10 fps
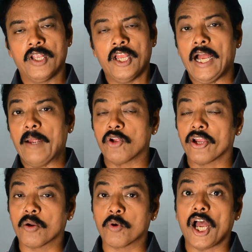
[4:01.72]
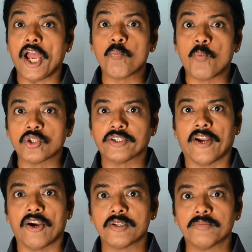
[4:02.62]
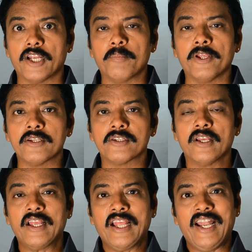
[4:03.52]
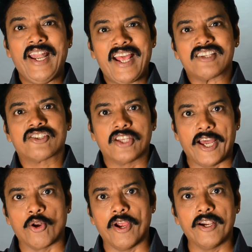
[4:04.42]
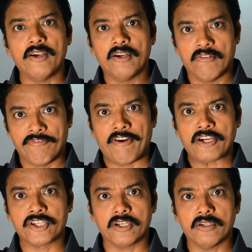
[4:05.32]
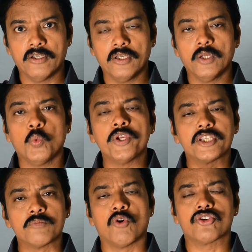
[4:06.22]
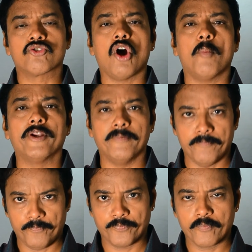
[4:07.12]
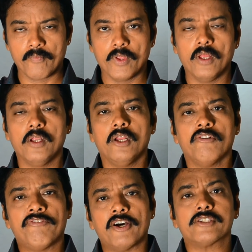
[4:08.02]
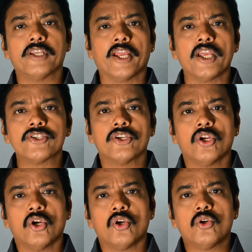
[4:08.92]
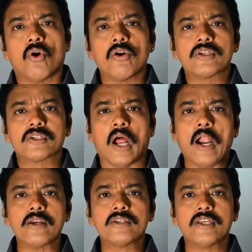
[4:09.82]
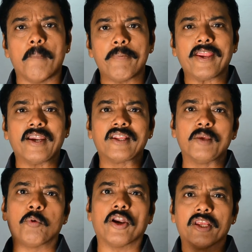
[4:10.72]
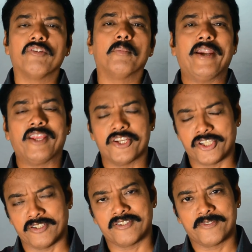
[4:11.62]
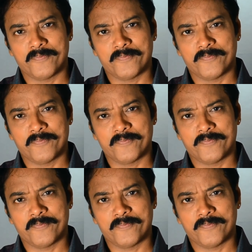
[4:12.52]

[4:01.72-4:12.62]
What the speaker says: I am talking about hypothyroidism. That means less thyroid function, which is most common. First thing is, don't start jumping and keep on giving medications.